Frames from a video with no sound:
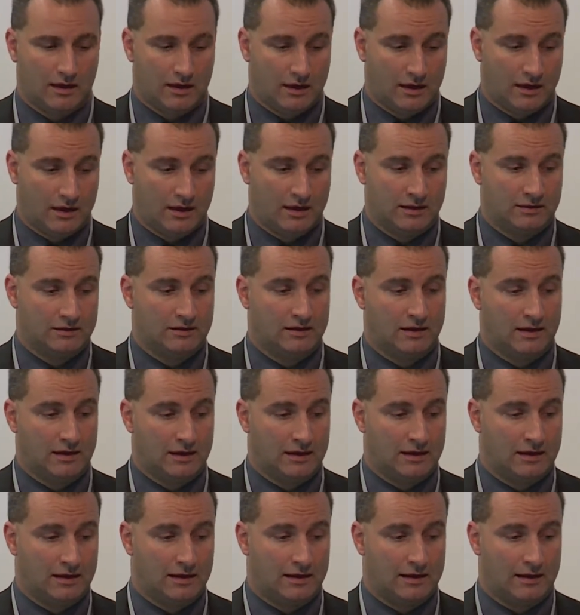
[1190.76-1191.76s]
In
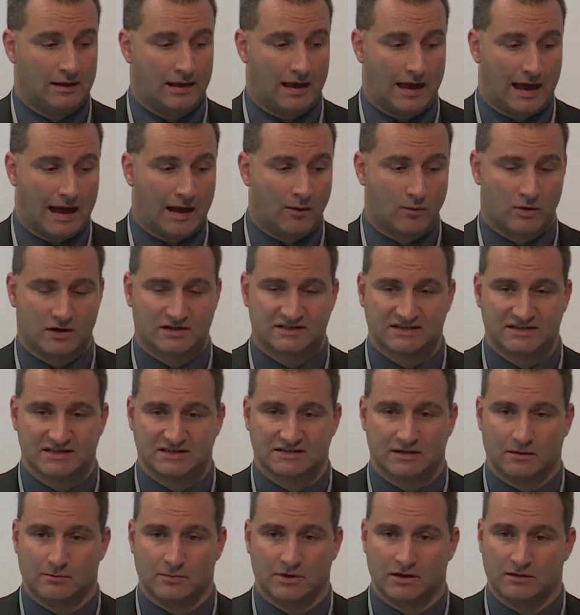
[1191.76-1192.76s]
uh, our
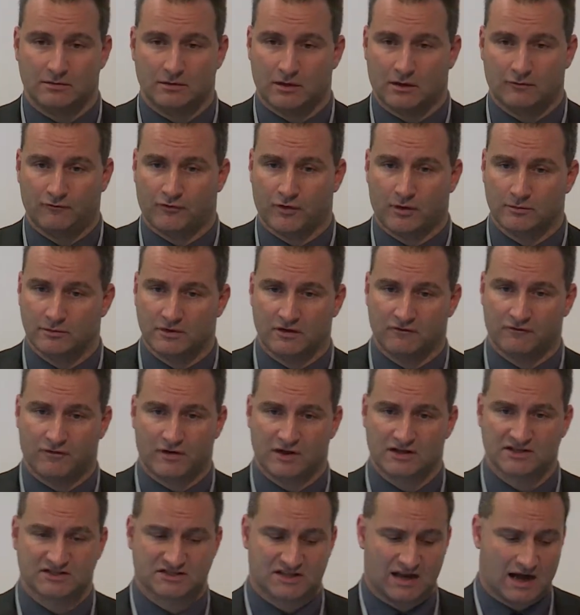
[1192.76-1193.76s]
system, in, uh, from the
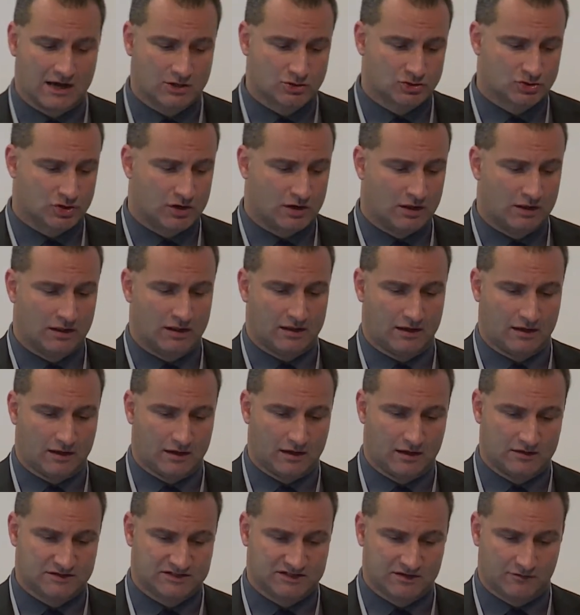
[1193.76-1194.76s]
infrastructural
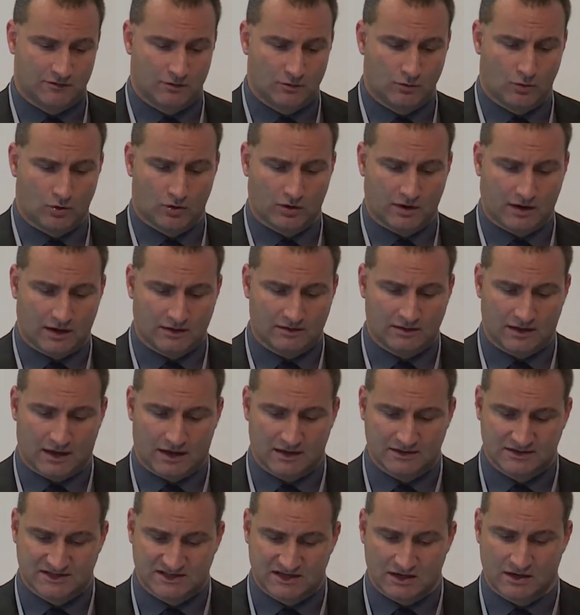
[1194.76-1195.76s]
uh, civil work and,
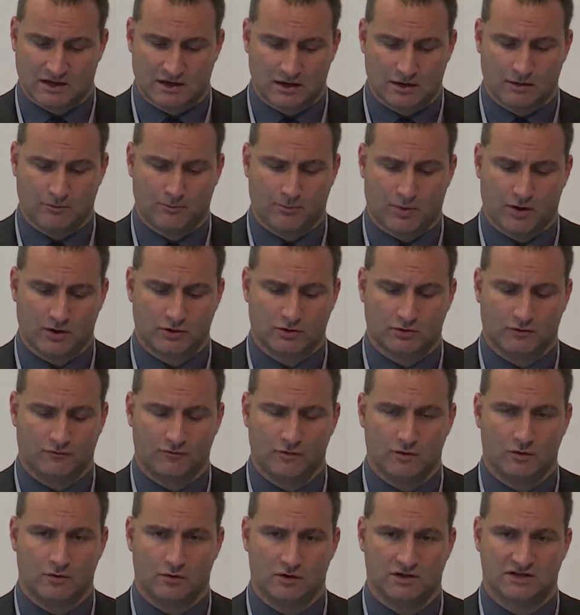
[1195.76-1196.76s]
and signaling point of
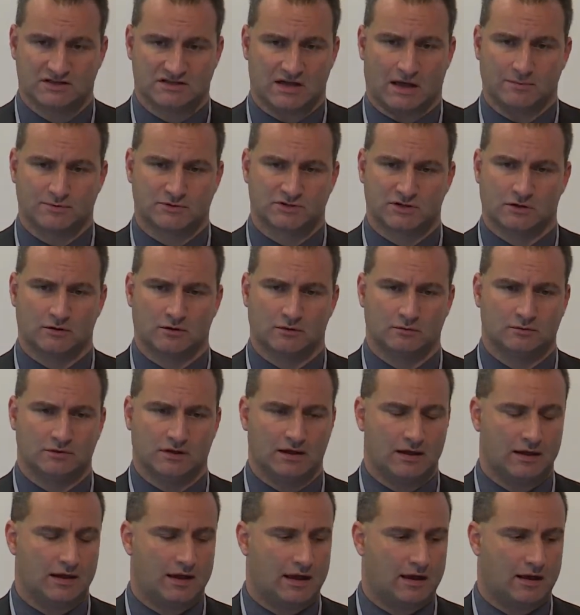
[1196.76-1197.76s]
view, is
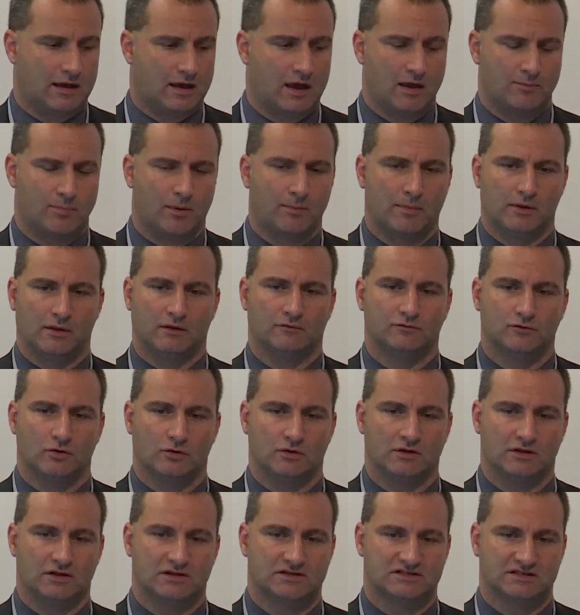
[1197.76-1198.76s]
absolutely capable of
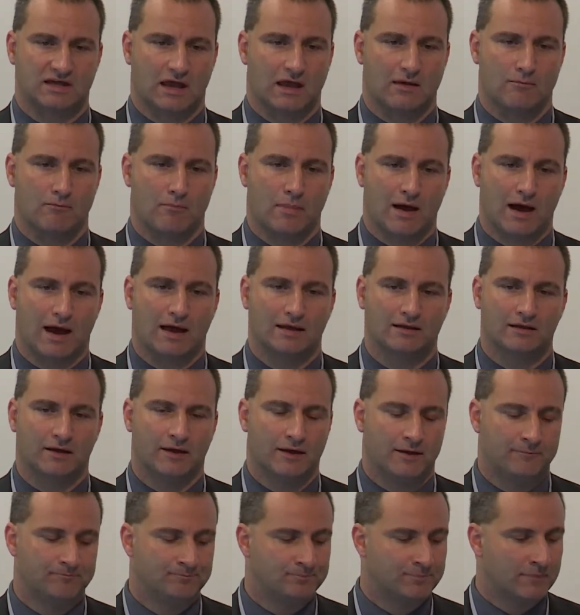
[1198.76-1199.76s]
doing the same,
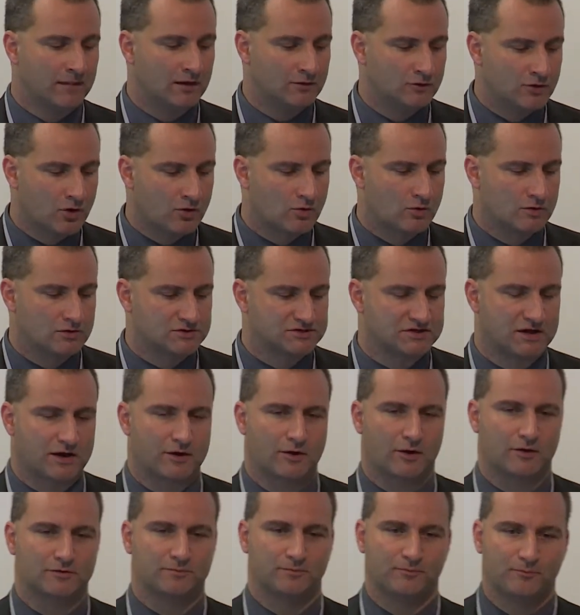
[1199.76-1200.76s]
but the rules are
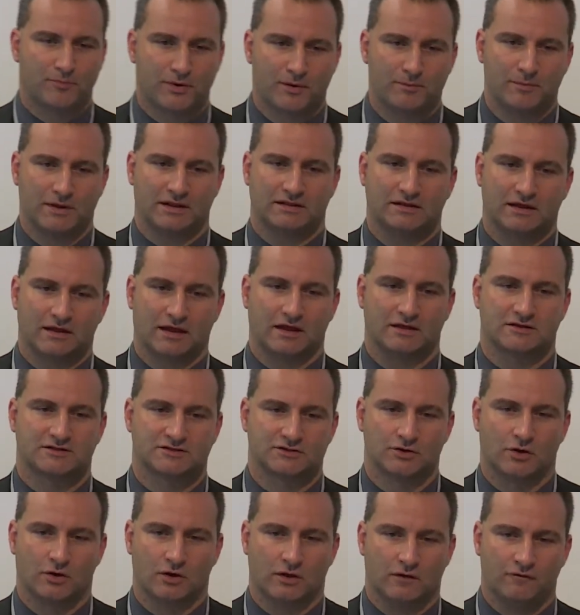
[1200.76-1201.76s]
not permitting it.
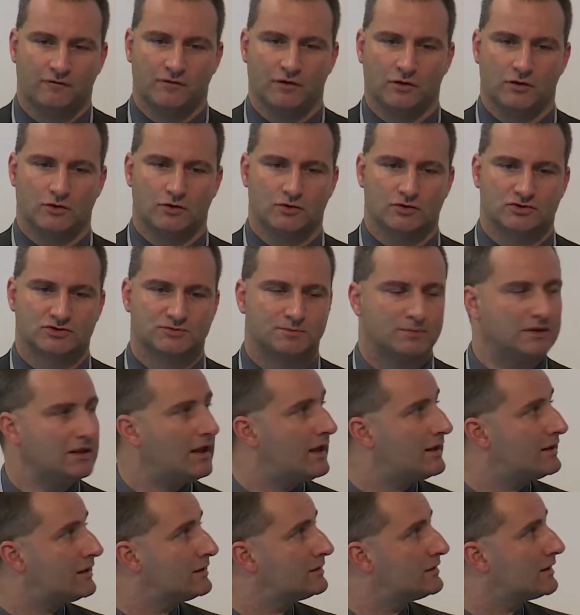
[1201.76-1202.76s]
So if you use
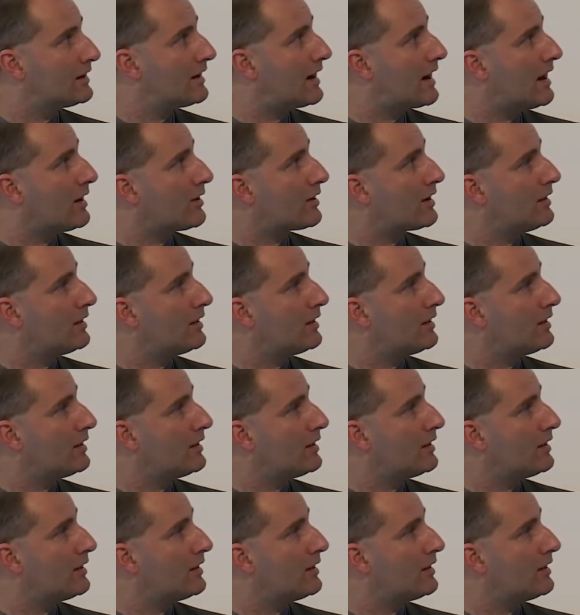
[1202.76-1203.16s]
Milan Underground